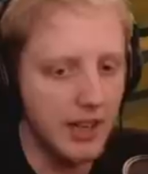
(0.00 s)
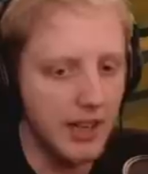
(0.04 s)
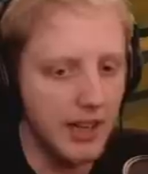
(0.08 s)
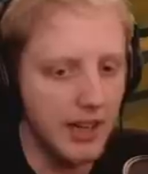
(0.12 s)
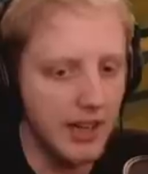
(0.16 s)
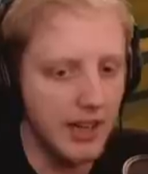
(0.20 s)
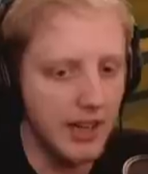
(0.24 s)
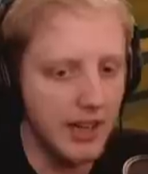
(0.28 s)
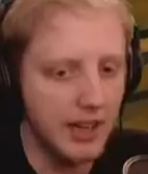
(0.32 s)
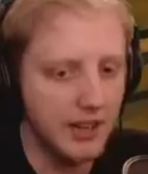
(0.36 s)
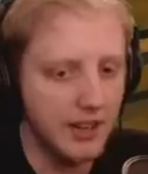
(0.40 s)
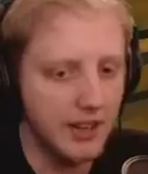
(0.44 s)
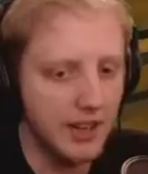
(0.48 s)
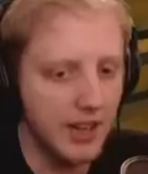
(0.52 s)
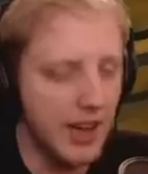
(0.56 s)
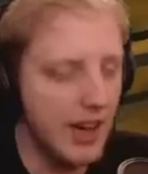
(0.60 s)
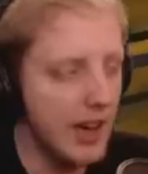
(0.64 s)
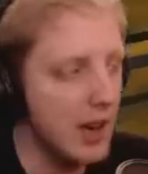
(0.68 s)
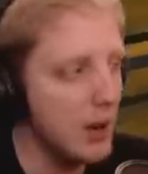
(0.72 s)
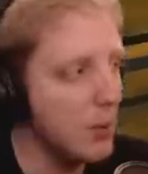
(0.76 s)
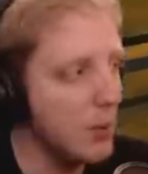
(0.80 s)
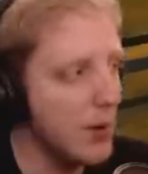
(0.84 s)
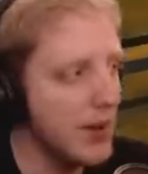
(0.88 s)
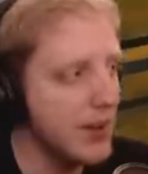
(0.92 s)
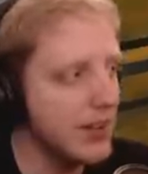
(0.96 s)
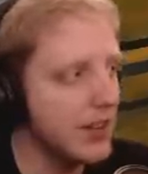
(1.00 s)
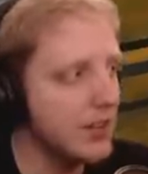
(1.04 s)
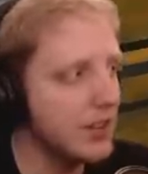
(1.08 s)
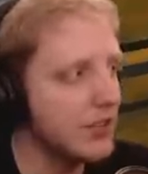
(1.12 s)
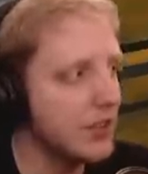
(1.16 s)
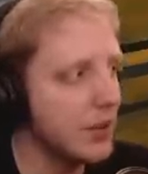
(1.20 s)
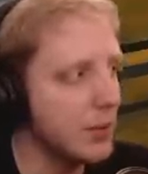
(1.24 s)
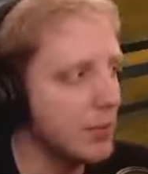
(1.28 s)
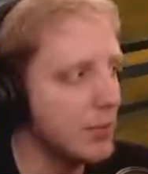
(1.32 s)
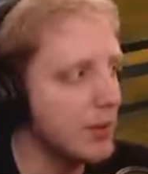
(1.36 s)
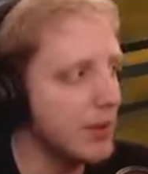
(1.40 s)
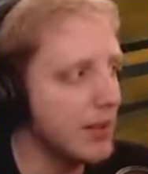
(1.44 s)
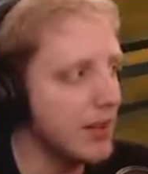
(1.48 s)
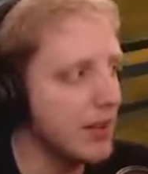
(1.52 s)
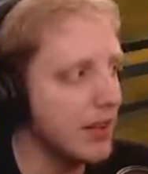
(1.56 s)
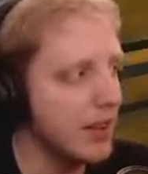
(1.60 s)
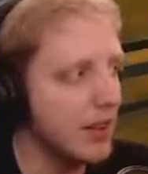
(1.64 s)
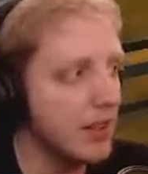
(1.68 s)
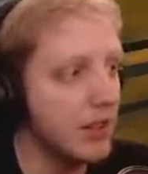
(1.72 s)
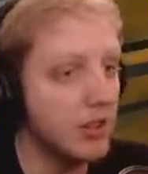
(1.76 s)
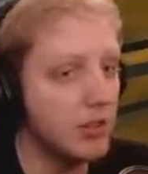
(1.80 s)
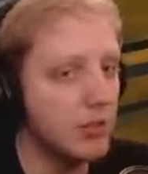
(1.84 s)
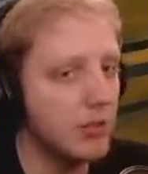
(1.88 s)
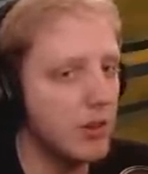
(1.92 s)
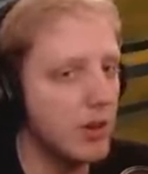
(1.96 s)
and I witnessed
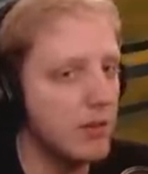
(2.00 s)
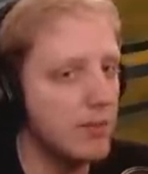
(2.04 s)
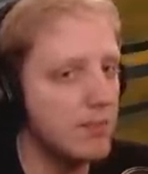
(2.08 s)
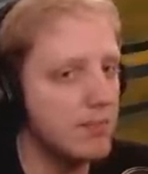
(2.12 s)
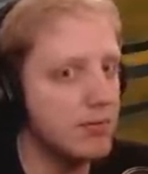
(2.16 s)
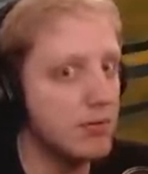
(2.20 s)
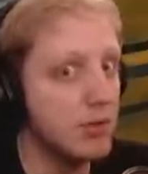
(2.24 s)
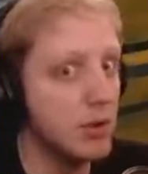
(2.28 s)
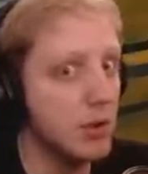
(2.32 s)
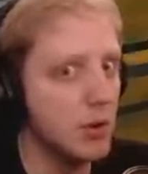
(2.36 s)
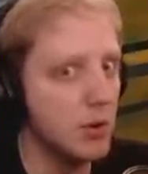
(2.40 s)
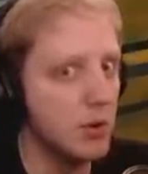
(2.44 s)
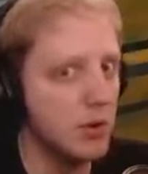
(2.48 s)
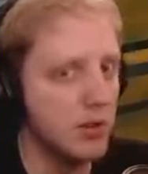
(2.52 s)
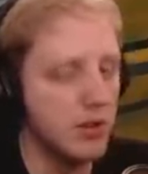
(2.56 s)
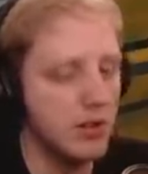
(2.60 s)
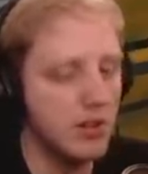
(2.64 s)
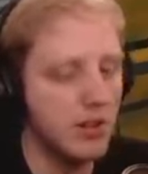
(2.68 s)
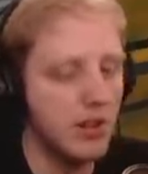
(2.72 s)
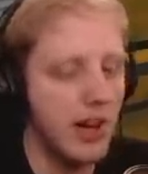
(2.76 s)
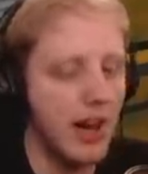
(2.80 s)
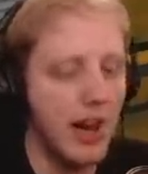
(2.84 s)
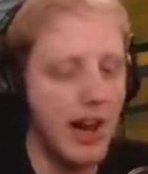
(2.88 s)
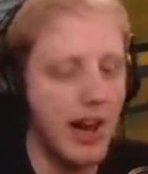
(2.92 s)
something brutal.